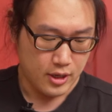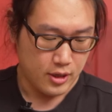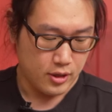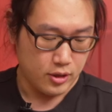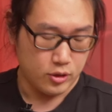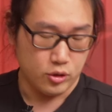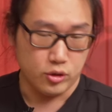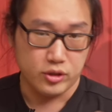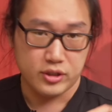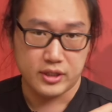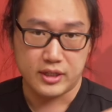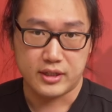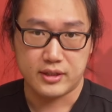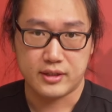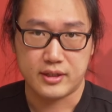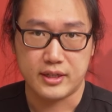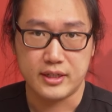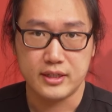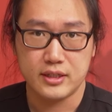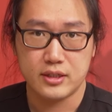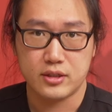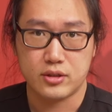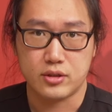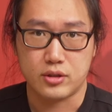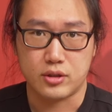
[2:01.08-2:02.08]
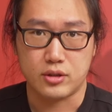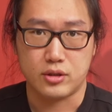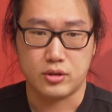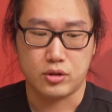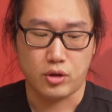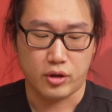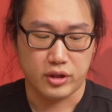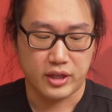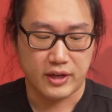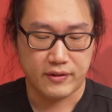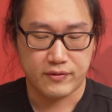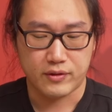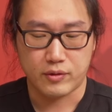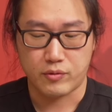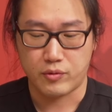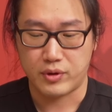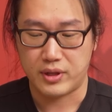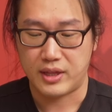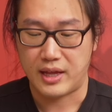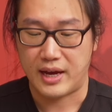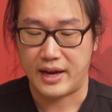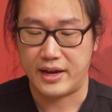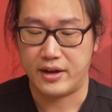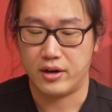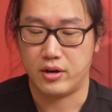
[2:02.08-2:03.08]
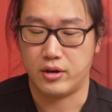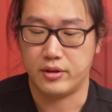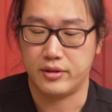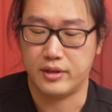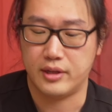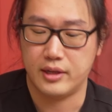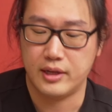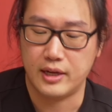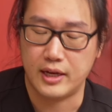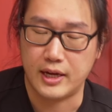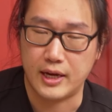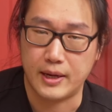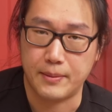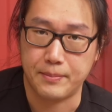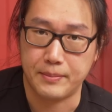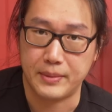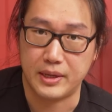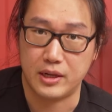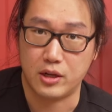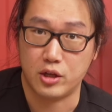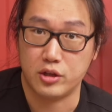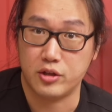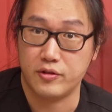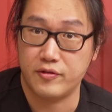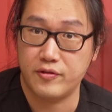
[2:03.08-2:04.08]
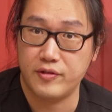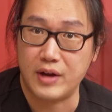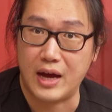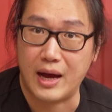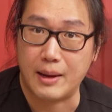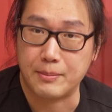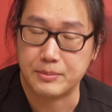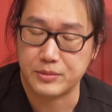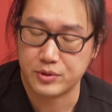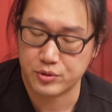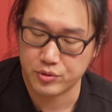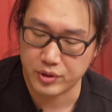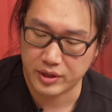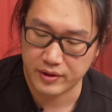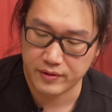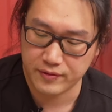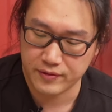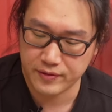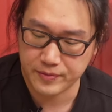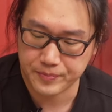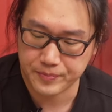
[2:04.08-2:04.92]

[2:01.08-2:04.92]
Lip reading: using this, you don't have to rely on a lot of arm strength.